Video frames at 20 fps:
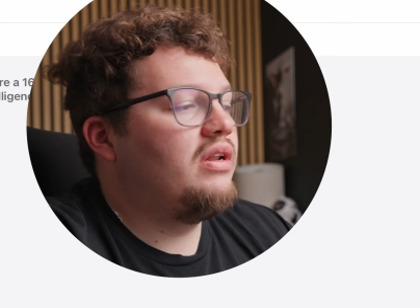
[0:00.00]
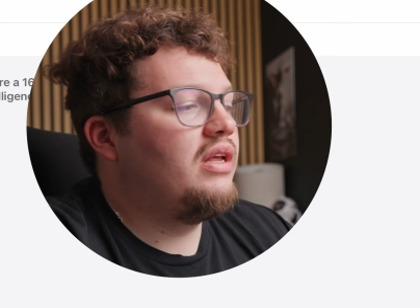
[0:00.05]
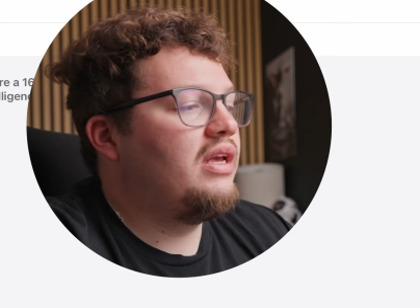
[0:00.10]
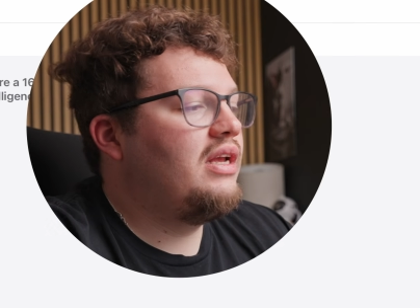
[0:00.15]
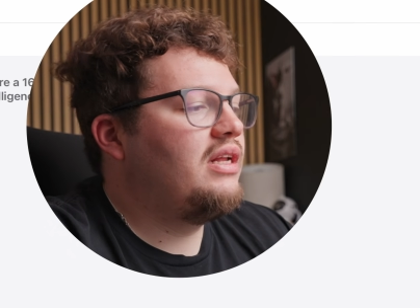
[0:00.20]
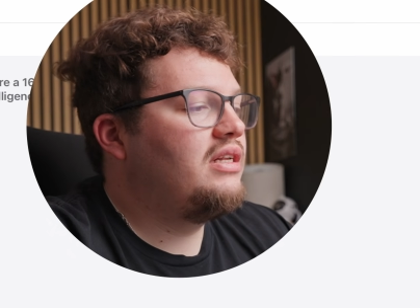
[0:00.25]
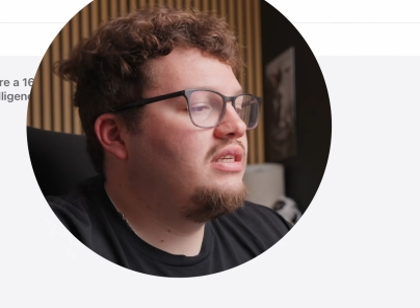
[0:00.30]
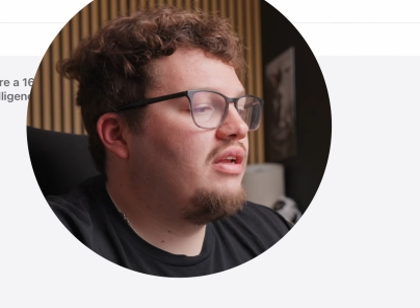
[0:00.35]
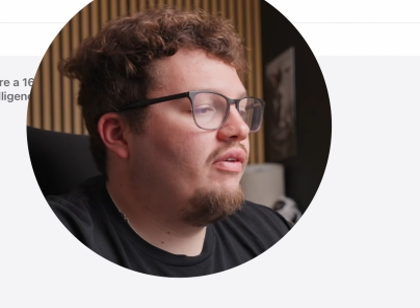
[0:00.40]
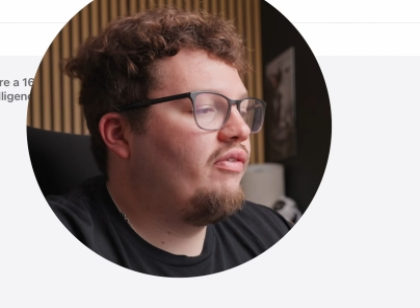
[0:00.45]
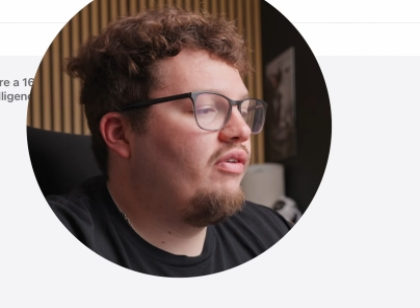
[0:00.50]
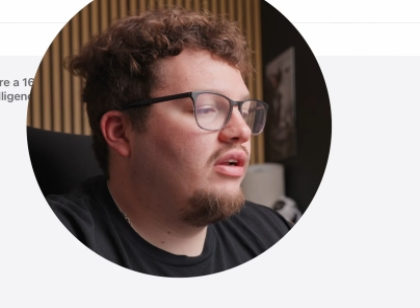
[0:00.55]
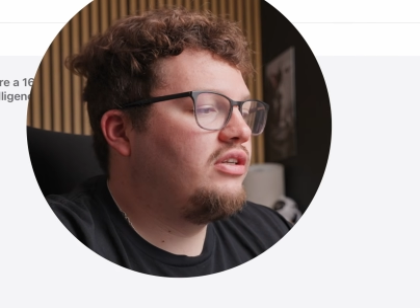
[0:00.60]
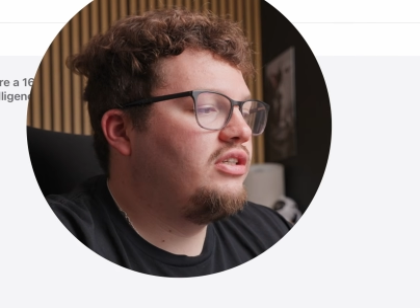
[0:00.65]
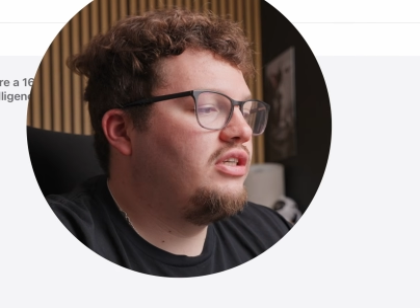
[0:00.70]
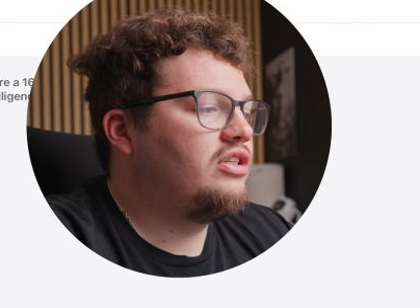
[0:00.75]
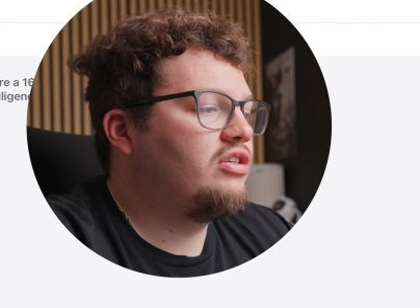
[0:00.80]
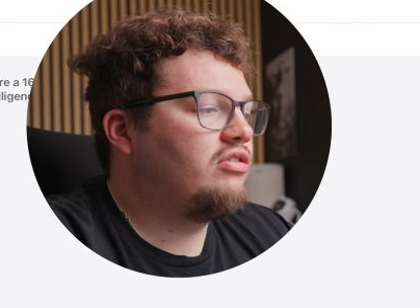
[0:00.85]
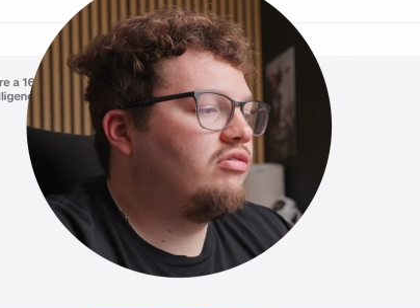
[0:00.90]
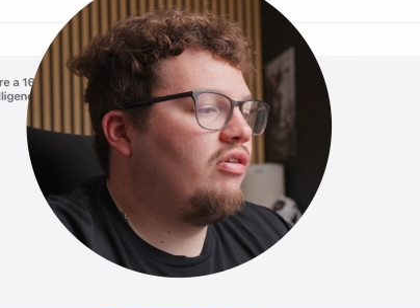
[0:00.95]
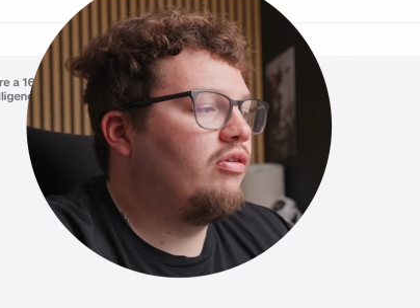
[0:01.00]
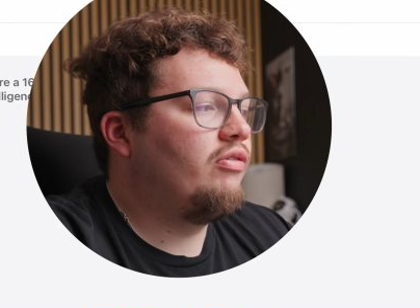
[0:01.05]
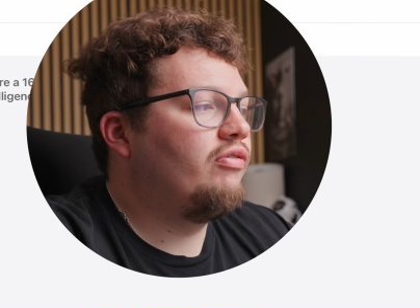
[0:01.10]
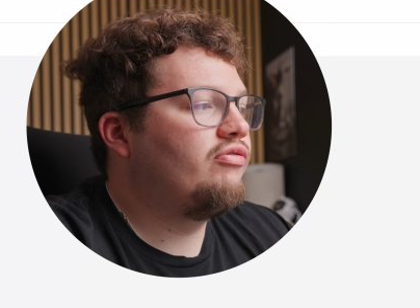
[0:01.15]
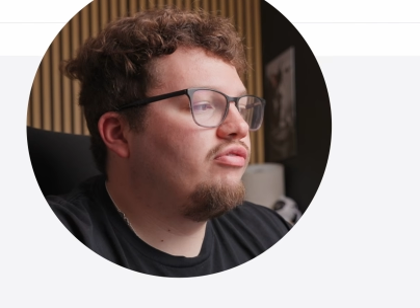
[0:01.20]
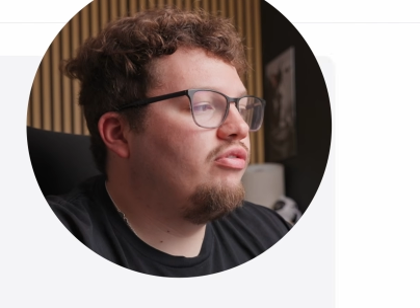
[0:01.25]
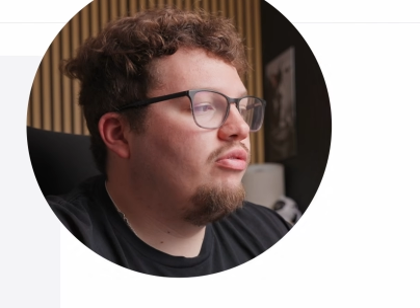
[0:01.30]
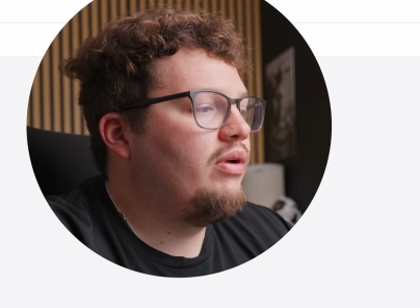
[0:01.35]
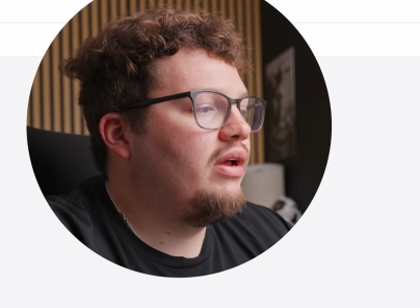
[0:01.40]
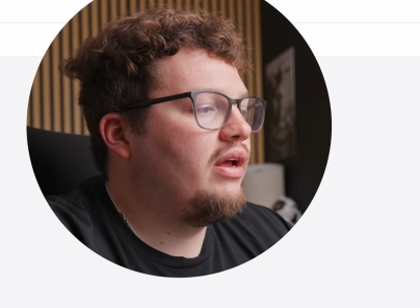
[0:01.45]
needs, if you actually scroll
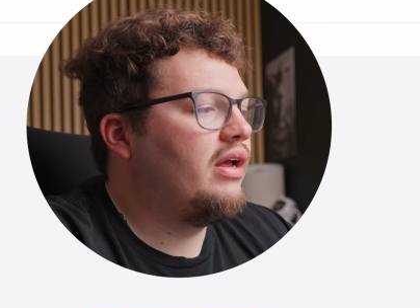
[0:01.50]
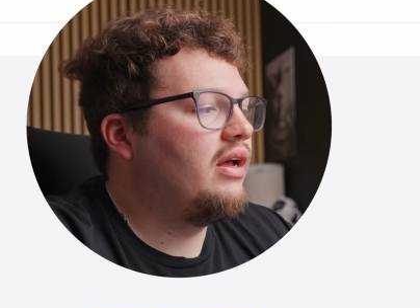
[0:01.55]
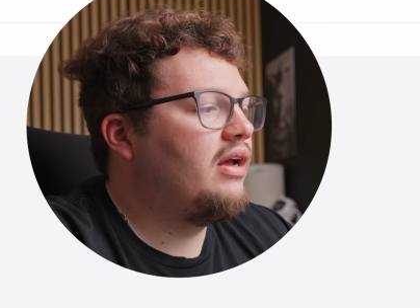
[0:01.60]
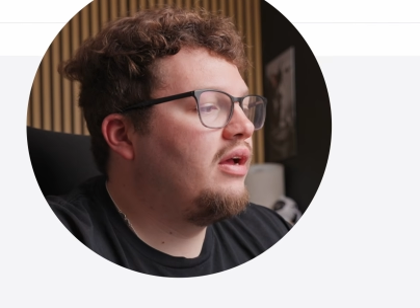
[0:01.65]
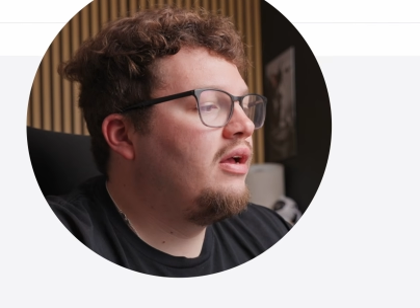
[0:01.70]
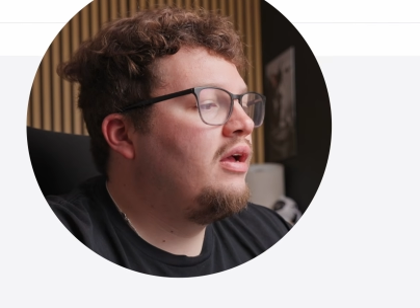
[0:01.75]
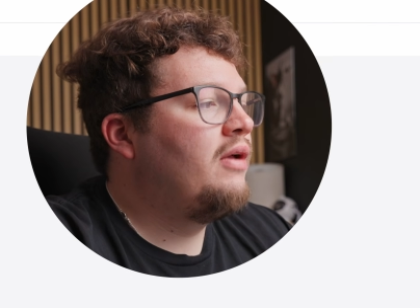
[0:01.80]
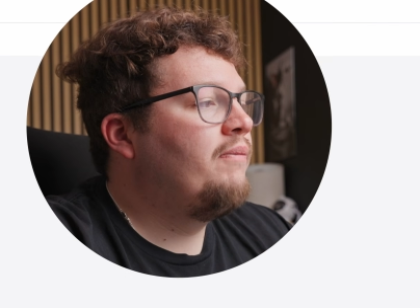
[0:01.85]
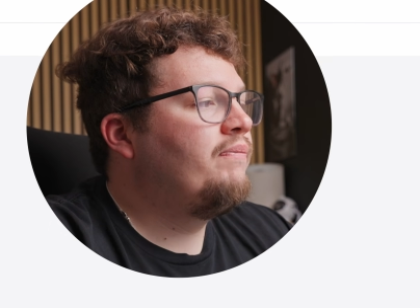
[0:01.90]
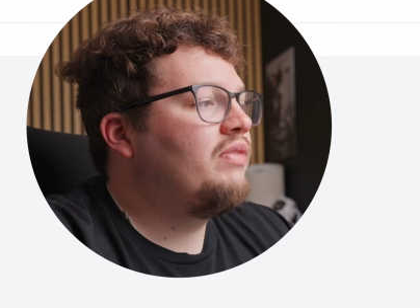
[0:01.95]
through here,